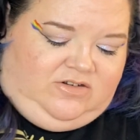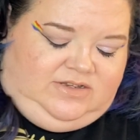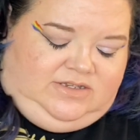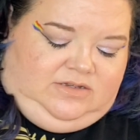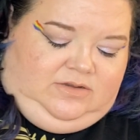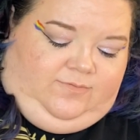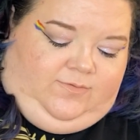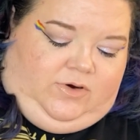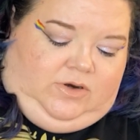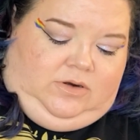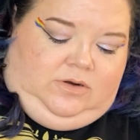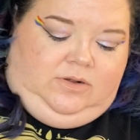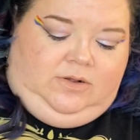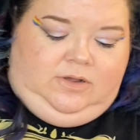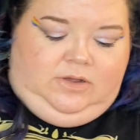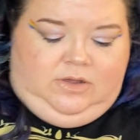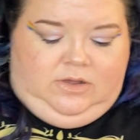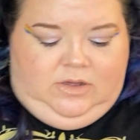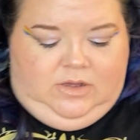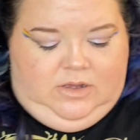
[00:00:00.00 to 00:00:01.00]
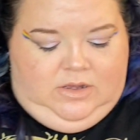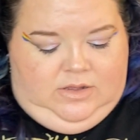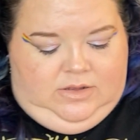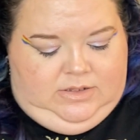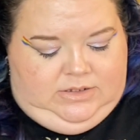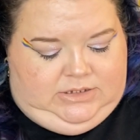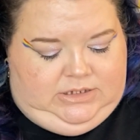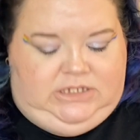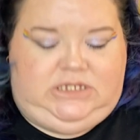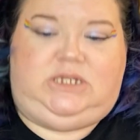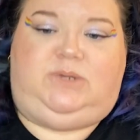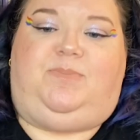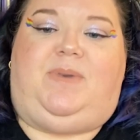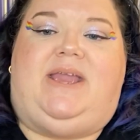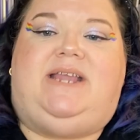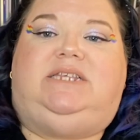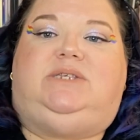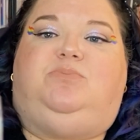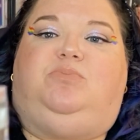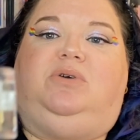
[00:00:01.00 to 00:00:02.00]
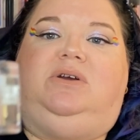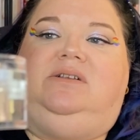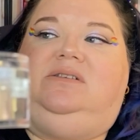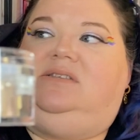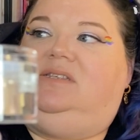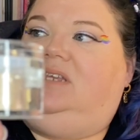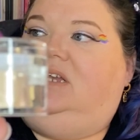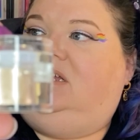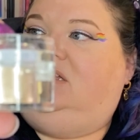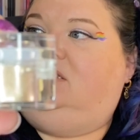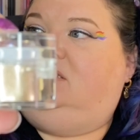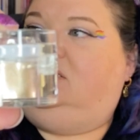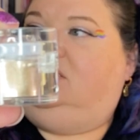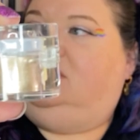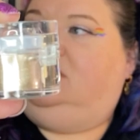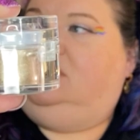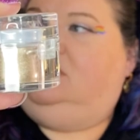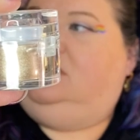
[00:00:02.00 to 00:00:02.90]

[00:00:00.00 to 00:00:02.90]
silver. This is Space Princess.